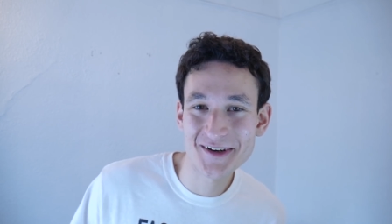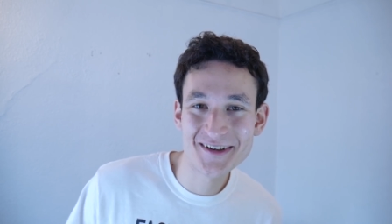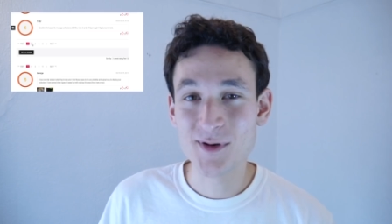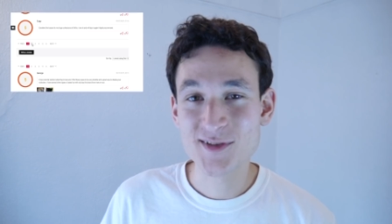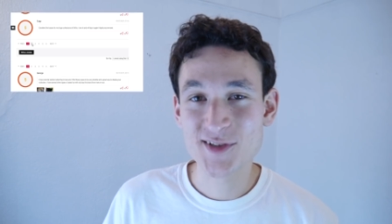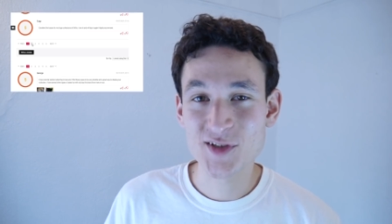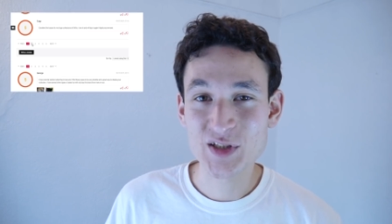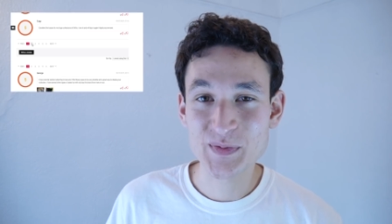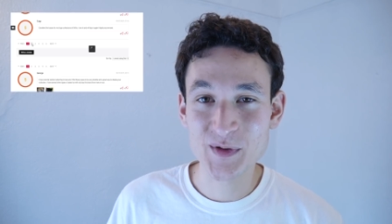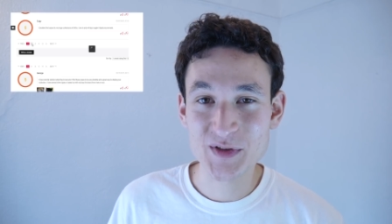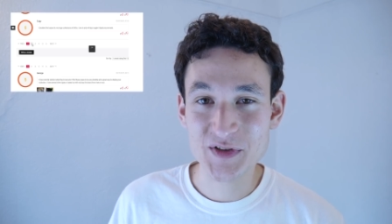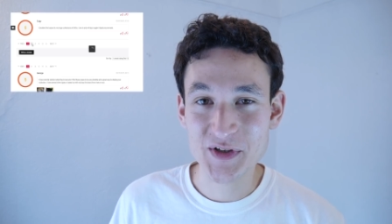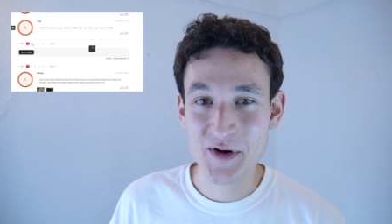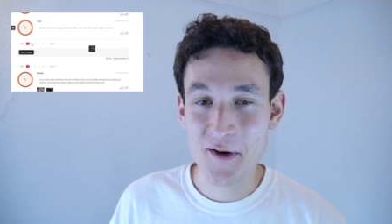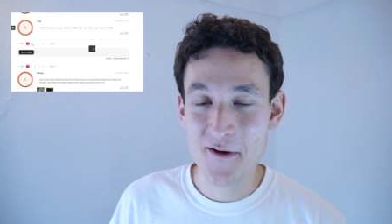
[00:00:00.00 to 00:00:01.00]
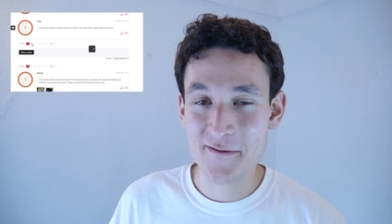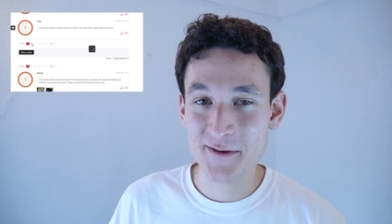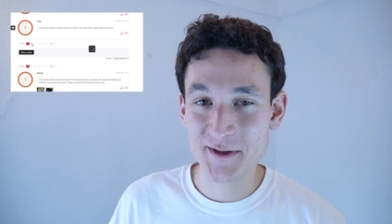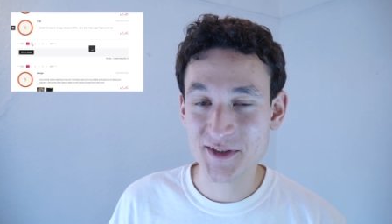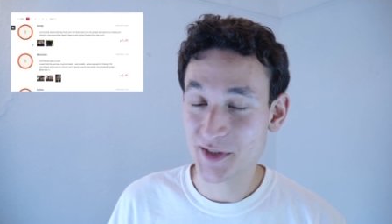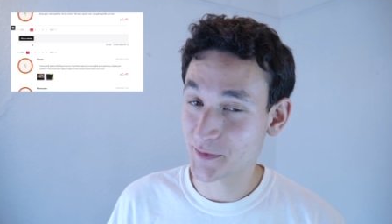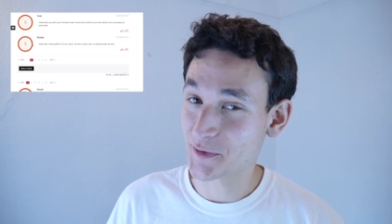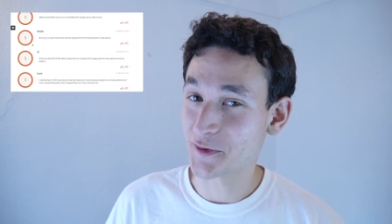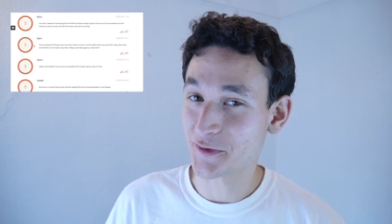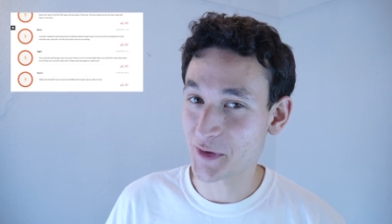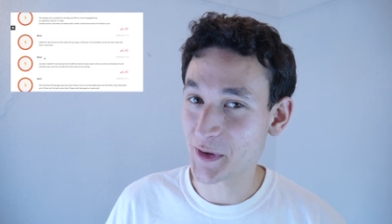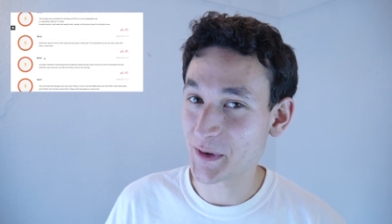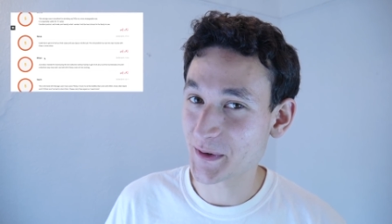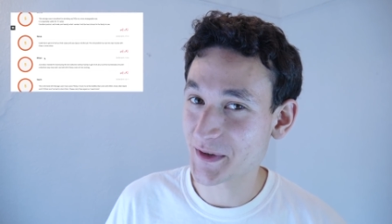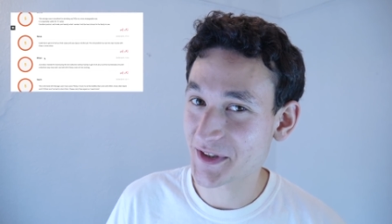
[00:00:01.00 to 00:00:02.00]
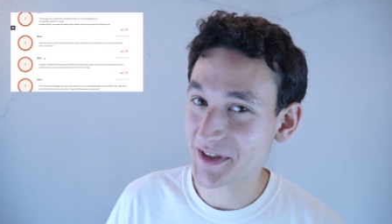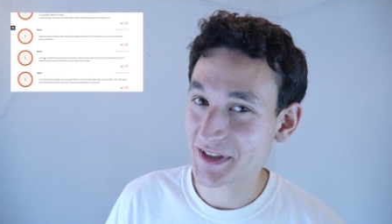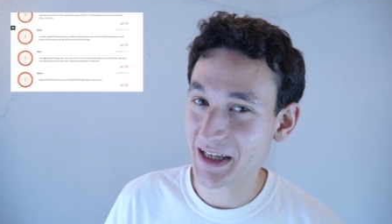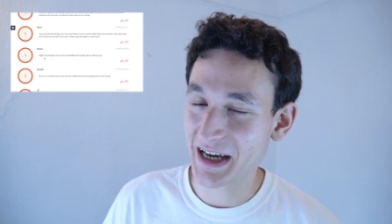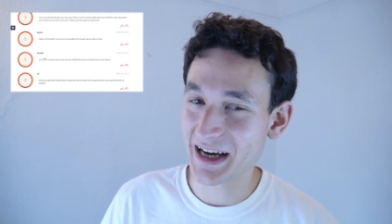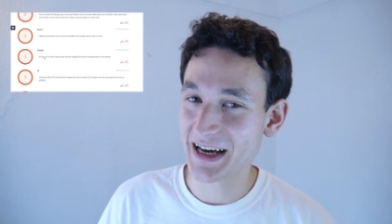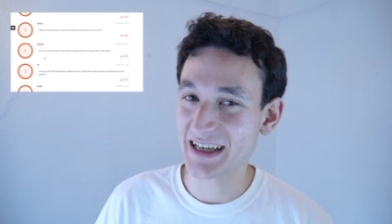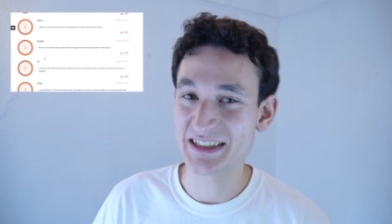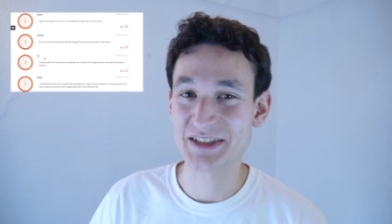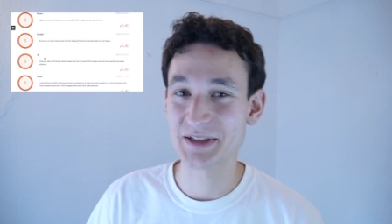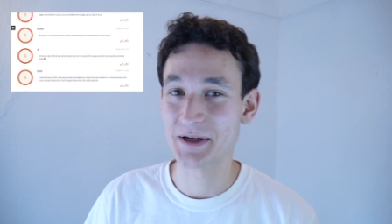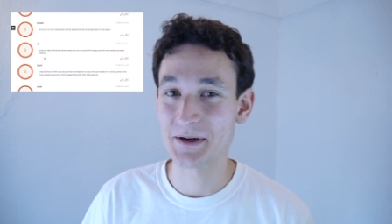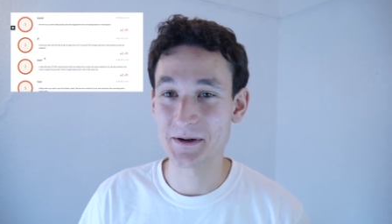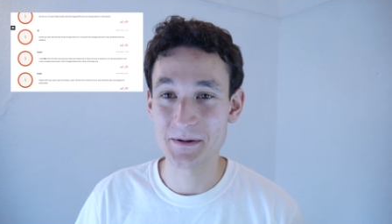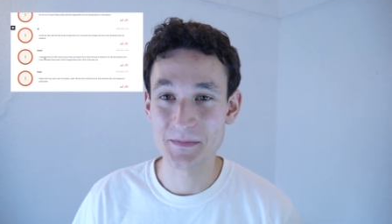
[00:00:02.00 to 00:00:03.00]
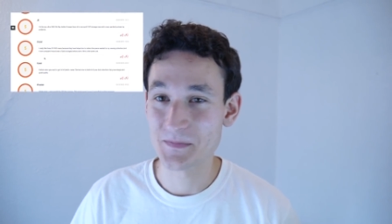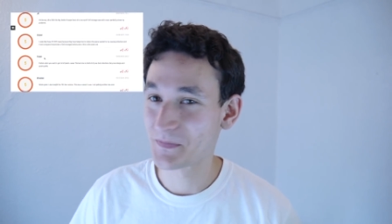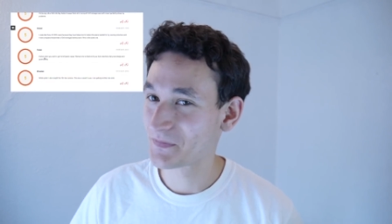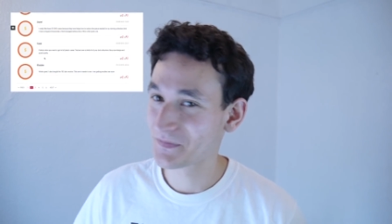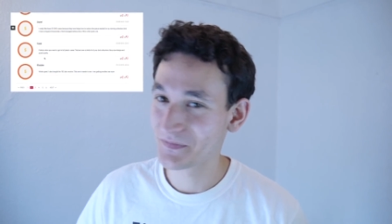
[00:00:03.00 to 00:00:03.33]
I'm also supposed to go over some reviews, so